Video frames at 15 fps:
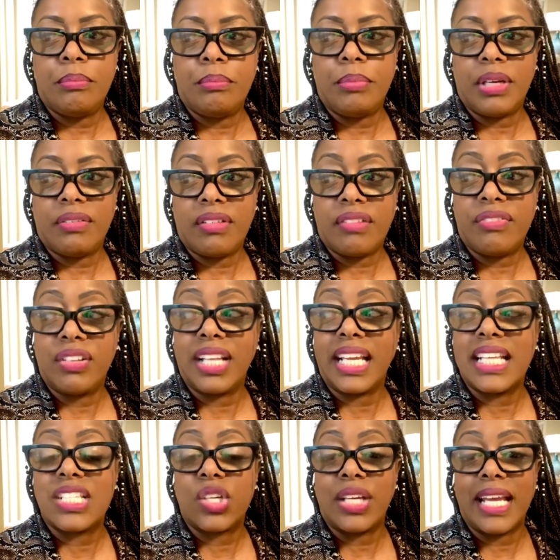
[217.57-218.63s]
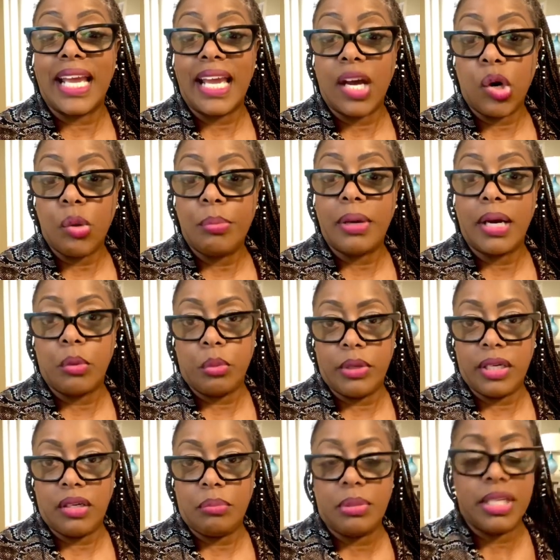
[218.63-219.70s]
But if I feel like it's going to help, I
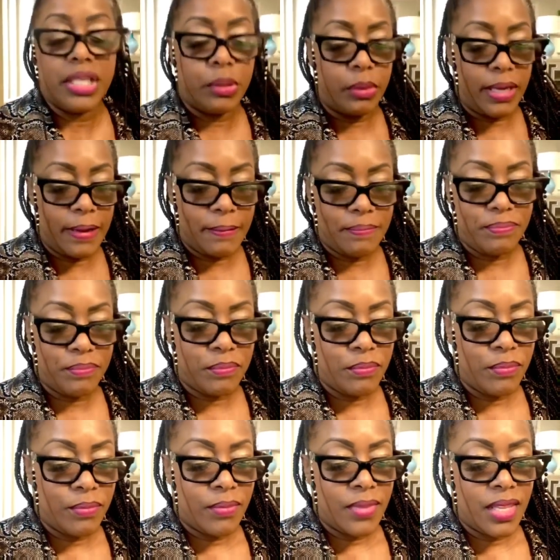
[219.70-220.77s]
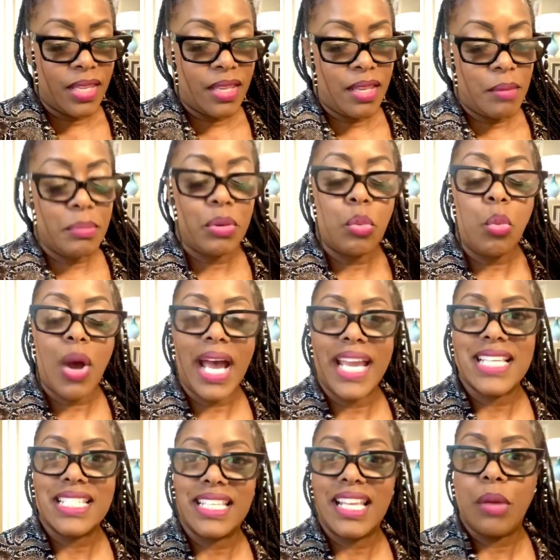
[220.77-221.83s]
will. But anyway, but why
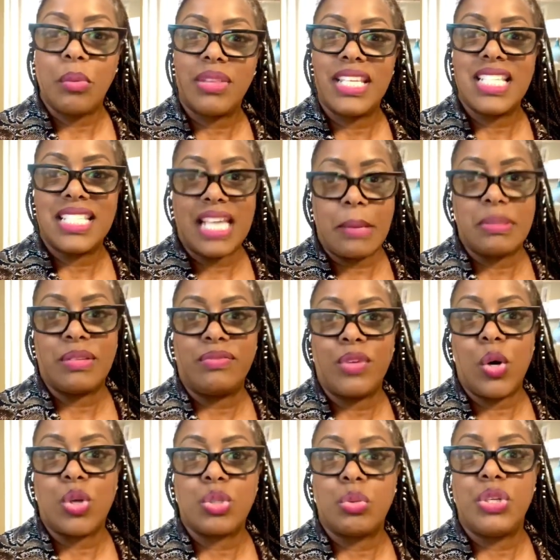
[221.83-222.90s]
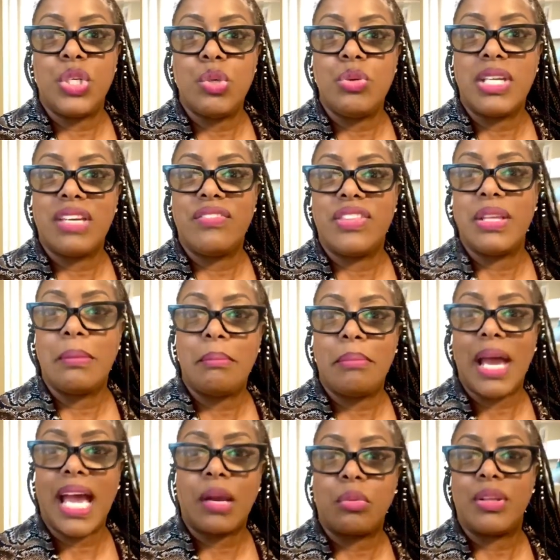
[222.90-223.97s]
is it that with these types of folks, when you give them
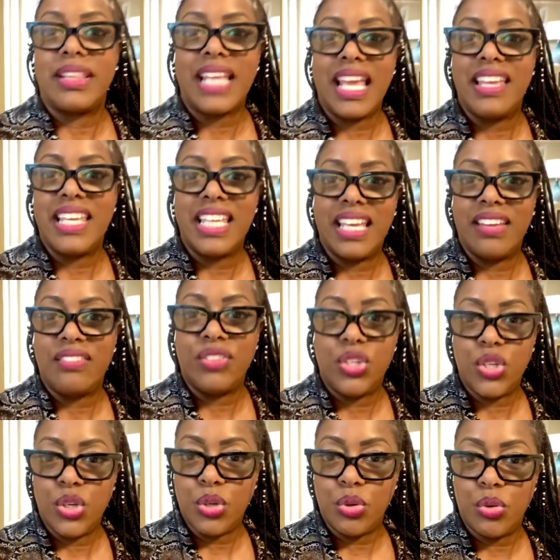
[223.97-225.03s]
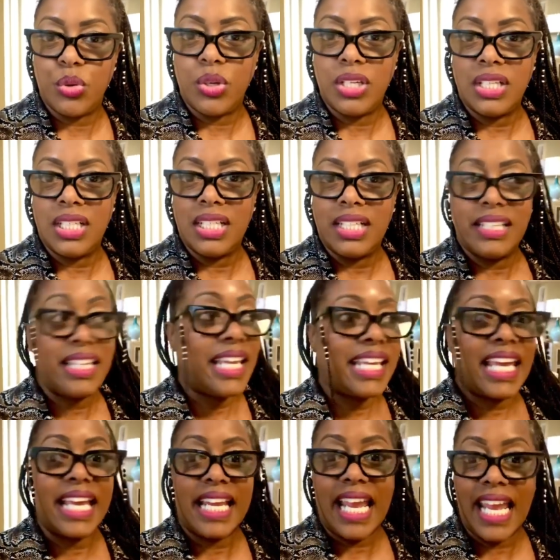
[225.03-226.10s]
back what they gave you, they
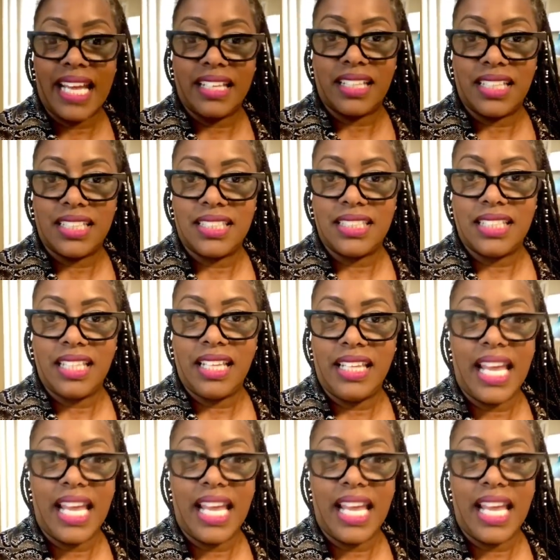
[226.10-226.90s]
can't handle it?